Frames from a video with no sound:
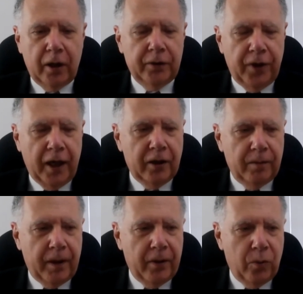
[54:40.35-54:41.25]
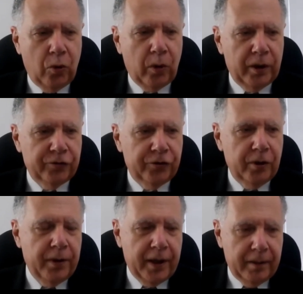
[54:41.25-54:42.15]
untainted by the war
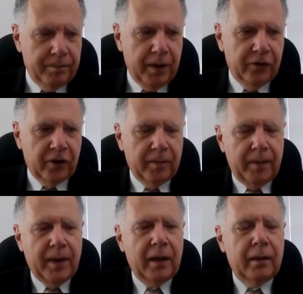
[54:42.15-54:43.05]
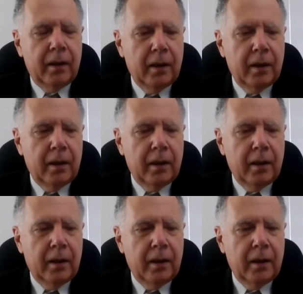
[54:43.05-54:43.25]
issue, and then peace can be made.